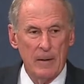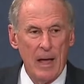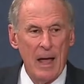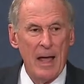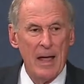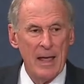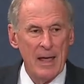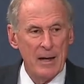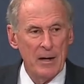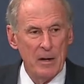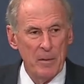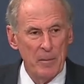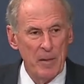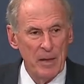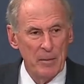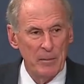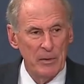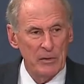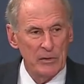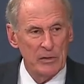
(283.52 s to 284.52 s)
I had an
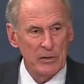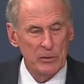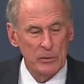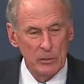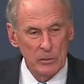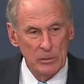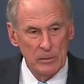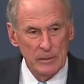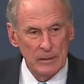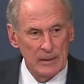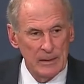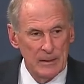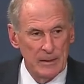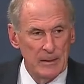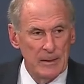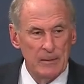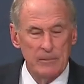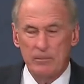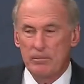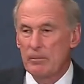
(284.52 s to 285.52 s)
amendment
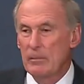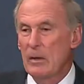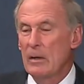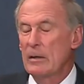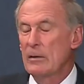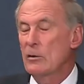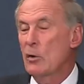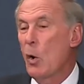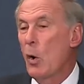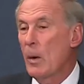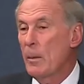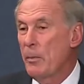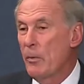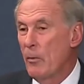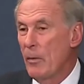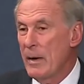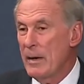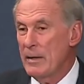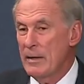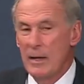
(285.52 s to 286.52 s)
to
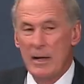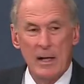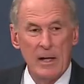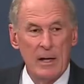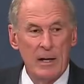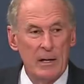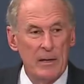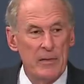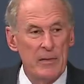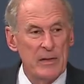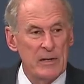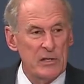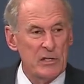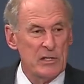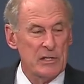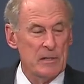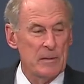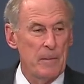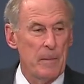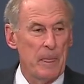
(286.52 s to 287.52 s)
incorporate
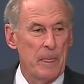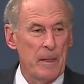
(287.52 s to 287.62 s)
this